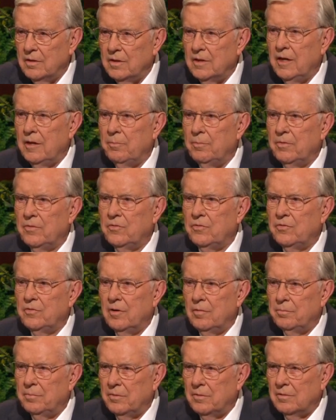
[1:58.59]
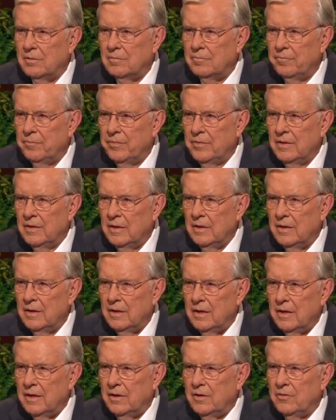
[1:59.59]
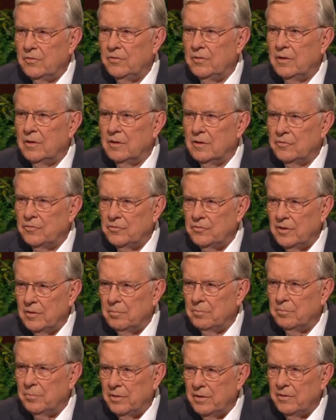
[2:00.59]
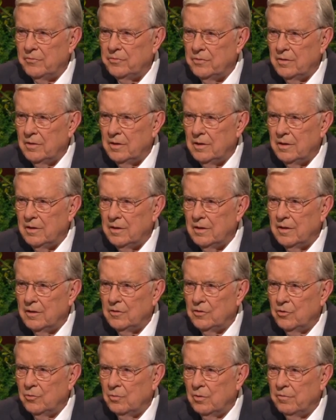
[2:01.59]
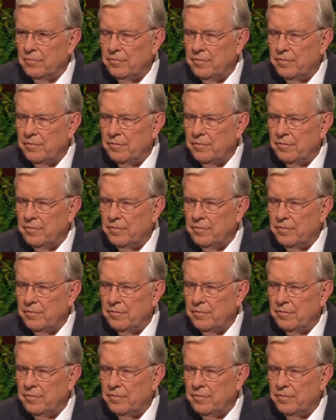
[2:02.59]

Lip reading: Keep it simple. It is in the simplicity that you will